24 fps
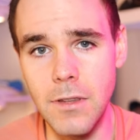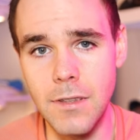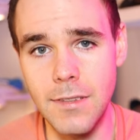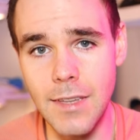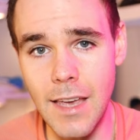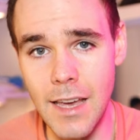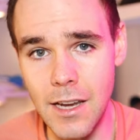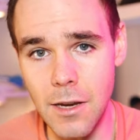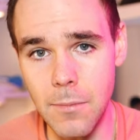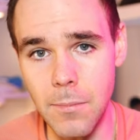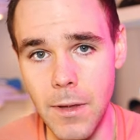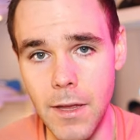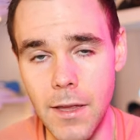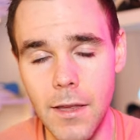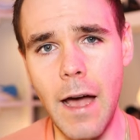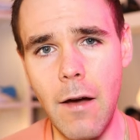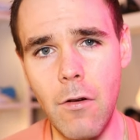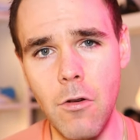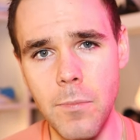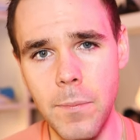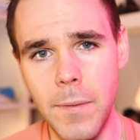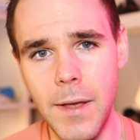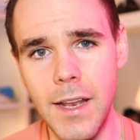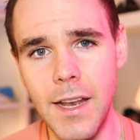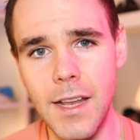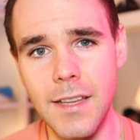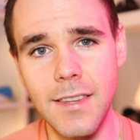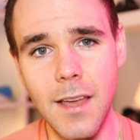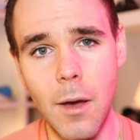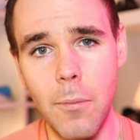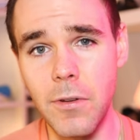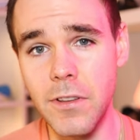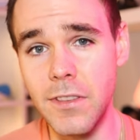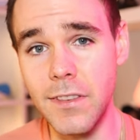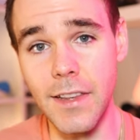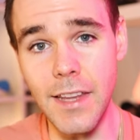would say to me. And typically what that would mean is
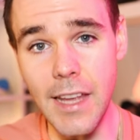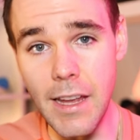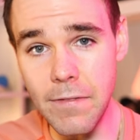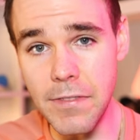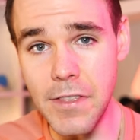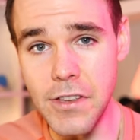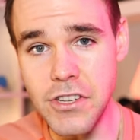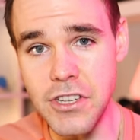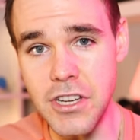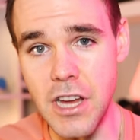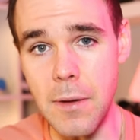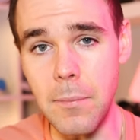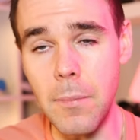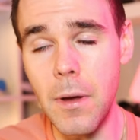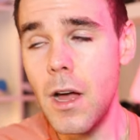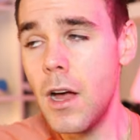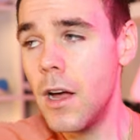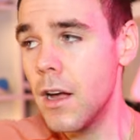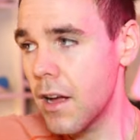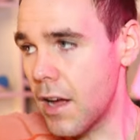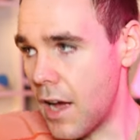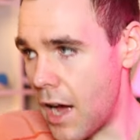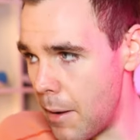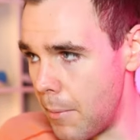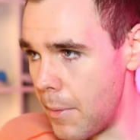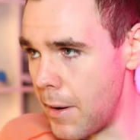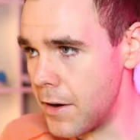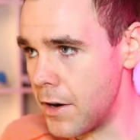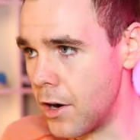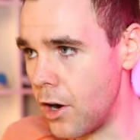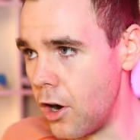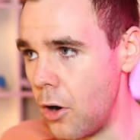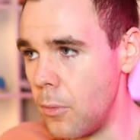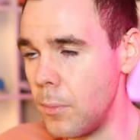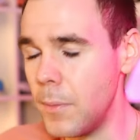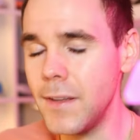I would leave the gym, come on
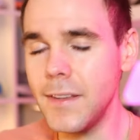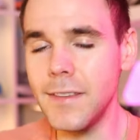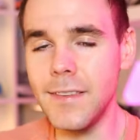home,